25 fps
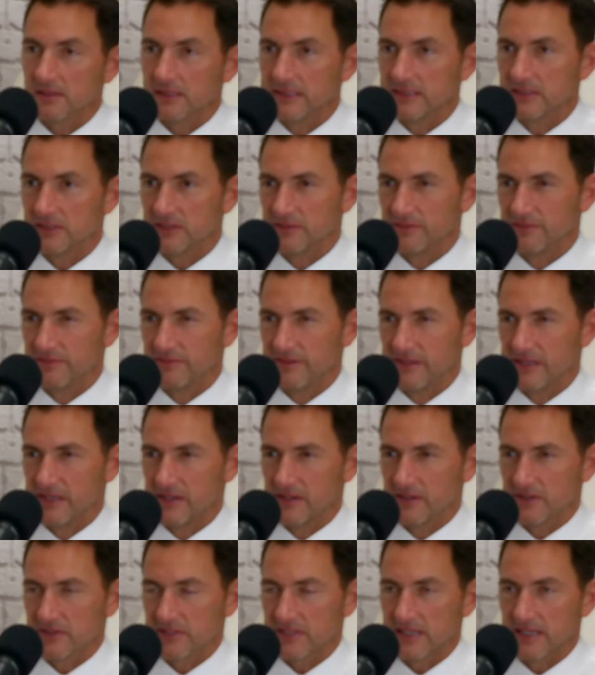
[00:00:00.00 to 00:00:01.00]

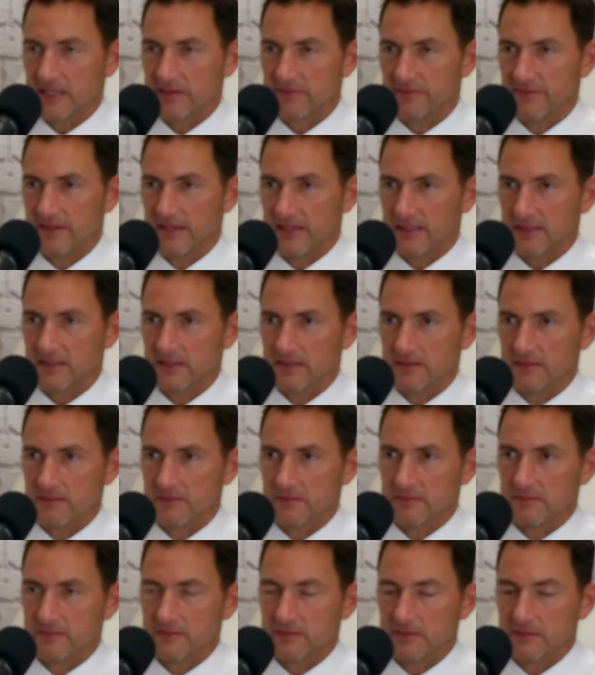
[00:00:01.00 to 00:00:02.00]
severe side effect
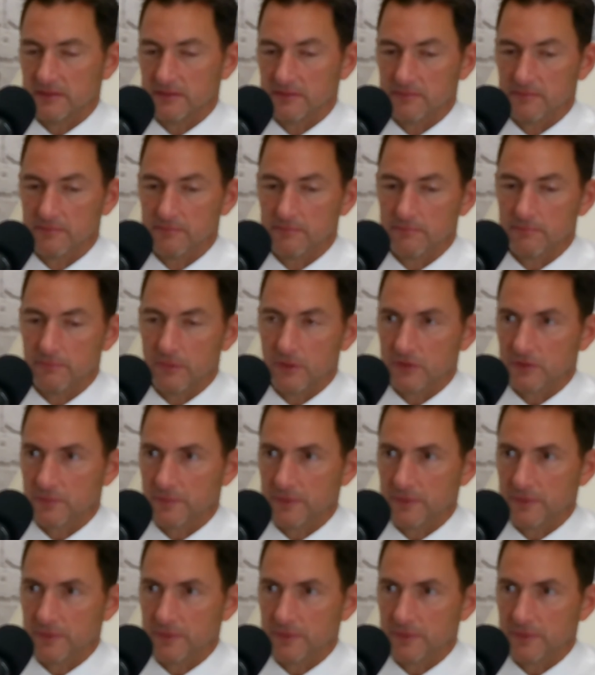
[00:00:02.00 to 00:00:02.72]
in most